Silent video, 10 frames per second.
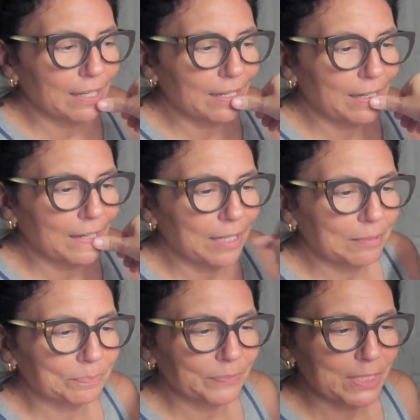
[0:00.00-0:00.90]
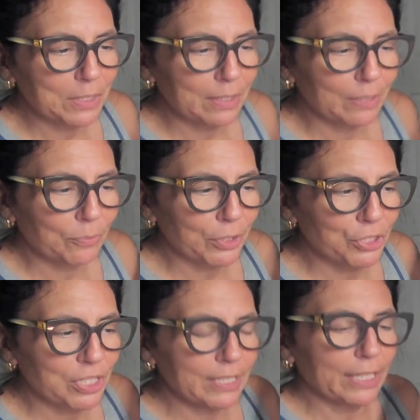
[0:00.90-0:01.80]
um, just where
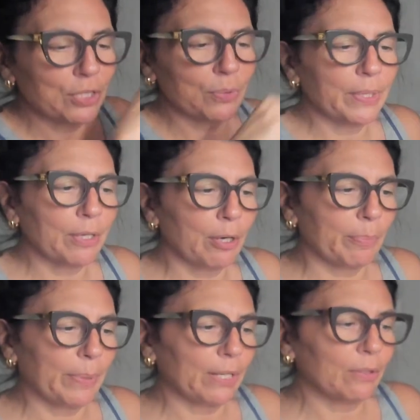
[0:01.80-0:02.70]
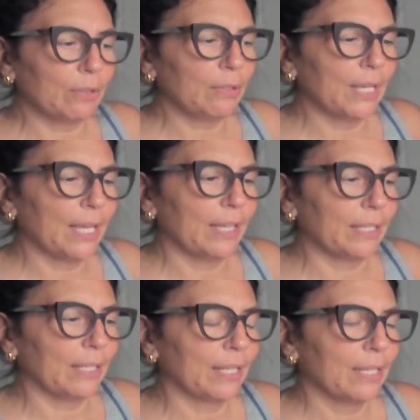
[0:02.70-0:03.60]
she's like doing her buckle, and